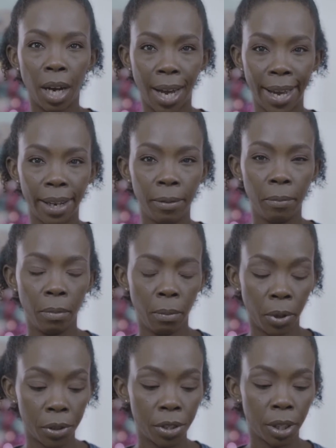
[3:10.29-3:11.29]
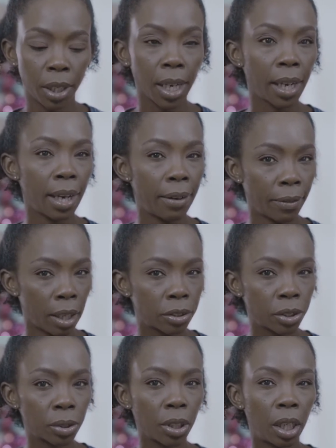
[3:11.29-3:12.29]
I personally have
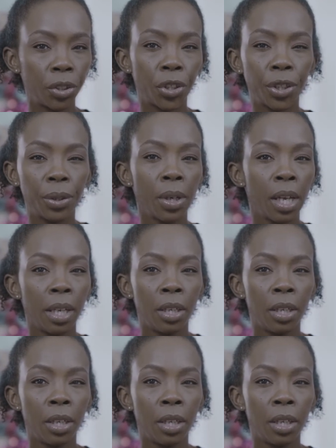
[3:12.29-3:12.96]
also gone through.